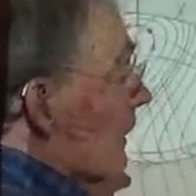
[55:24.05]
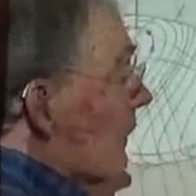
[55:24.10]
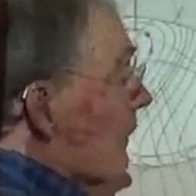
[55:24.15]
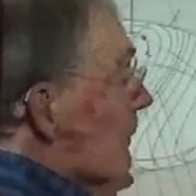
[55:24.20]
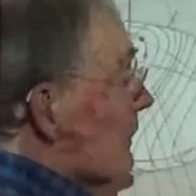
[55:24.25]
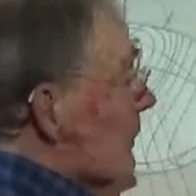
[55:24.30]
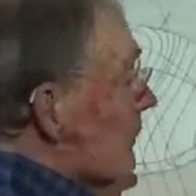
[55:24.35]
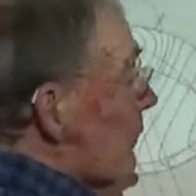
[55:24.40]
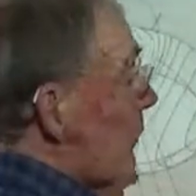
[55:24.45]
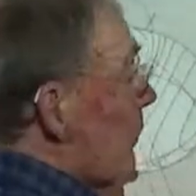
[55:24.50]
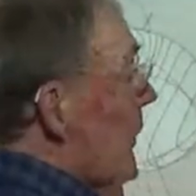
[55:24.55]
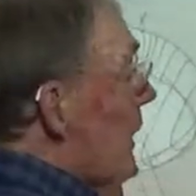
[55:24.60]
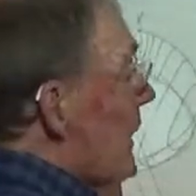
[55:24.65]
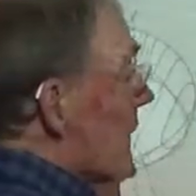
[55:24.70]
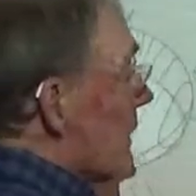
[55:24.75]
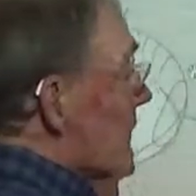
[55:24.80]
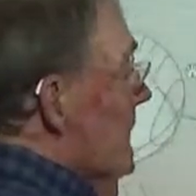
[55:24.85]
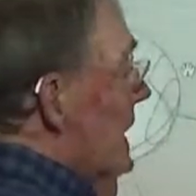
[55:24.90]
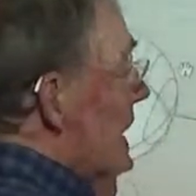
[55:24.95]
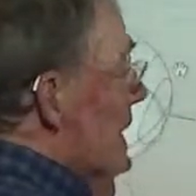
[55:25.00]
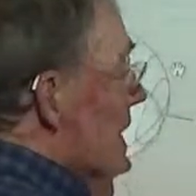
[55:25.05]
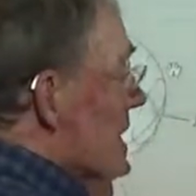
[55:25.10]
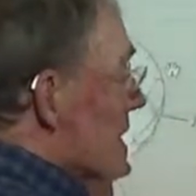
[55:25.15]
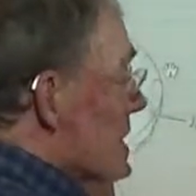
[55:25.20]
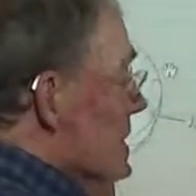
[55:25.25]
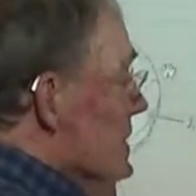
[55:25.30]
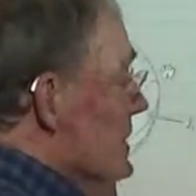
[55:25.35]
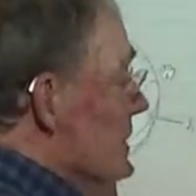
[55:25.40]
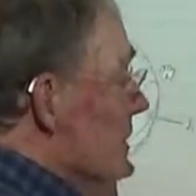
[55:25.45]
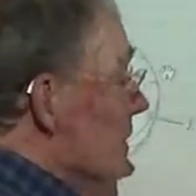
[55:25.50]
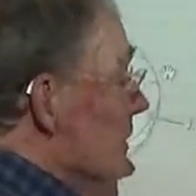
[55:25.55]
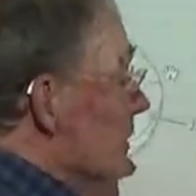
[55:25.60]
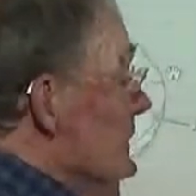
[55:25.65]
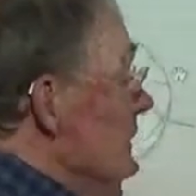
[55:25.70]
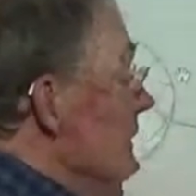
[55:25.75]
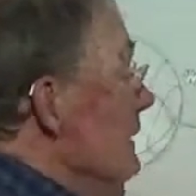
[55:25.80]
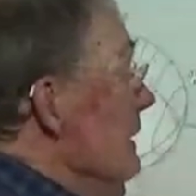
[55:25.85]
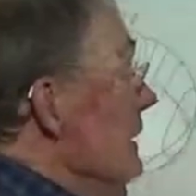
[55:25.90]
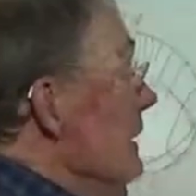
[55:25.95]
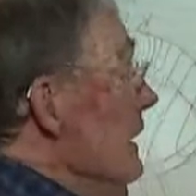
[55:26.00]
a little water molecule.
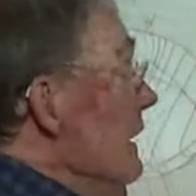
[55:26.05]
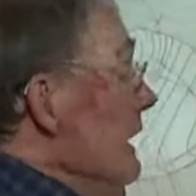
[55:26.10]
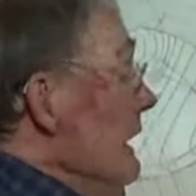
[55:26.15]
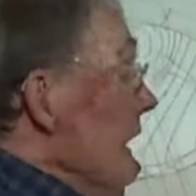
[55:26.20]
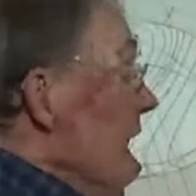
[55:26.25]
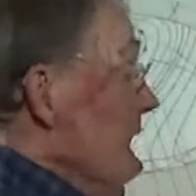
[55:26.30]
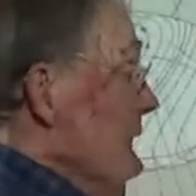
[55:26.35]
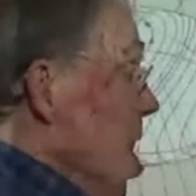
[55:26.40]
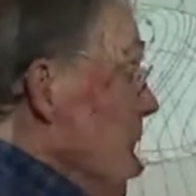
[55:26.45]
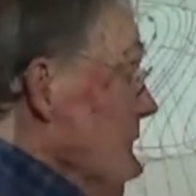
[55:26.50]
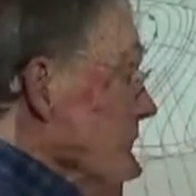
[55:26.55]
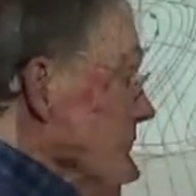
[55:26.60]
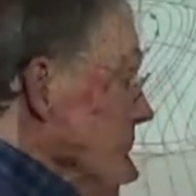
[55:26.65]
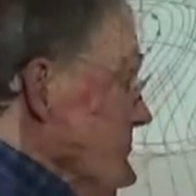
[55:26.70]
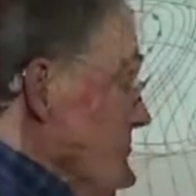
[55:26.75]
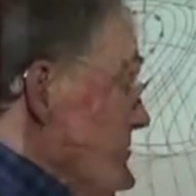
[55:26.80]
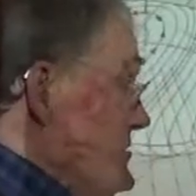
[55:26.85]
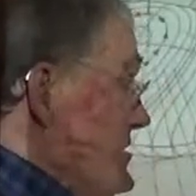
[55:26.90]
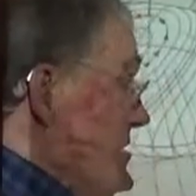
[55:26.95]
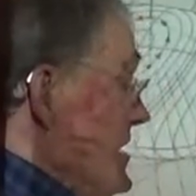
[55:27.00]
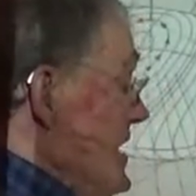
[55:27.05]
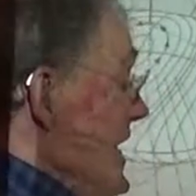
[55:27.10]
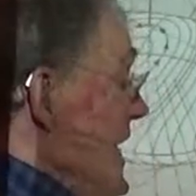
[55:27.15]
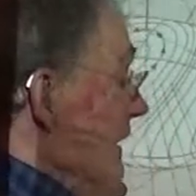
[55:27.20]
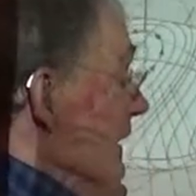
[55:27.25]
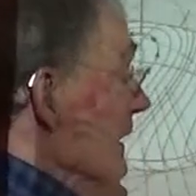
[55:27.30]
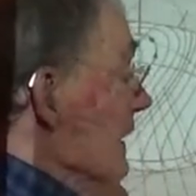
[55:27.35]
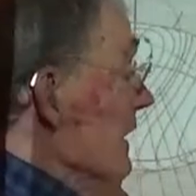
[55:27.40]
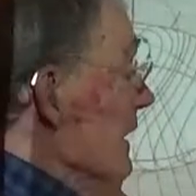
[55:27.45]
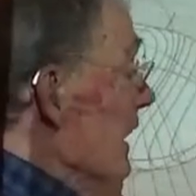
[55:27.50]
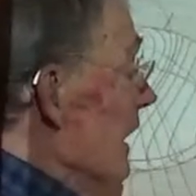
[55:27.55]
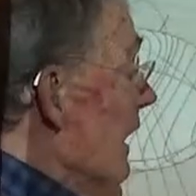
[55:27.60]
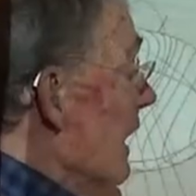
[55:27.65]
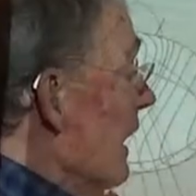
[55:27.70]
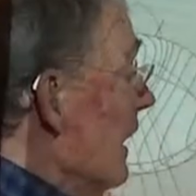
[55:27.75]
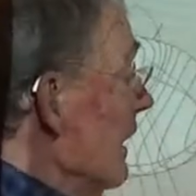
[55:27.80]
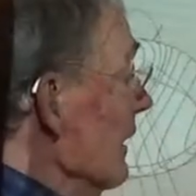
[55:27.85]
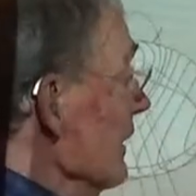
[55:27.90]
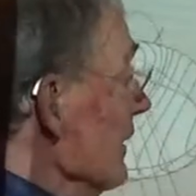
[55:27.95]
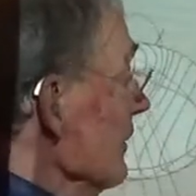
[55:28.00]
And what you're seeing
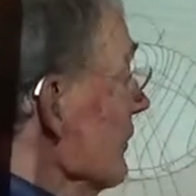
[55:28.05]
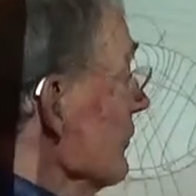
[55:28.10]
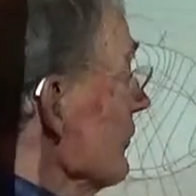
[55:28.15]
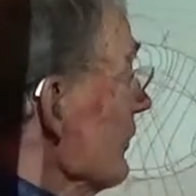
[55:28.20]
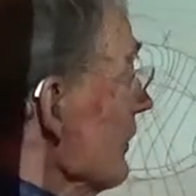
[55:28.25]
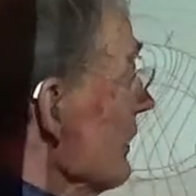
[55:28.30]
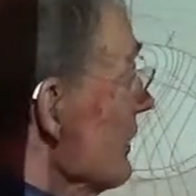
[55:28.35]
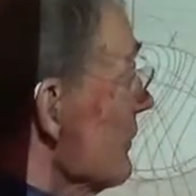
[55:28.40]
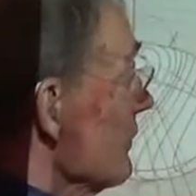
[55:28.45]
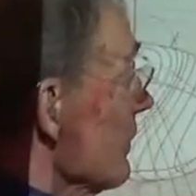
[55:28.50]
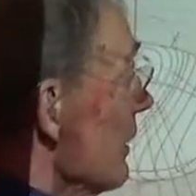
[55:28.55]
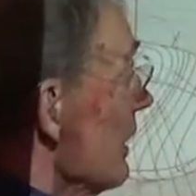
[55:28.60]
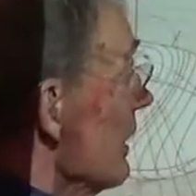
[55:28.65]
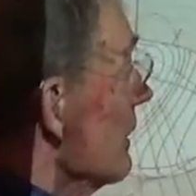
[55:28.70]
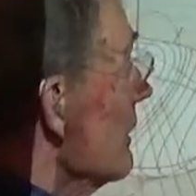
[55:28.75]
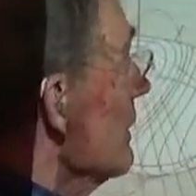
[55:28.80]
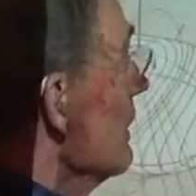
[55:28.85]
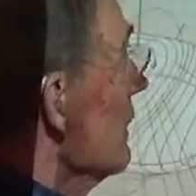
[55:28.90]
is that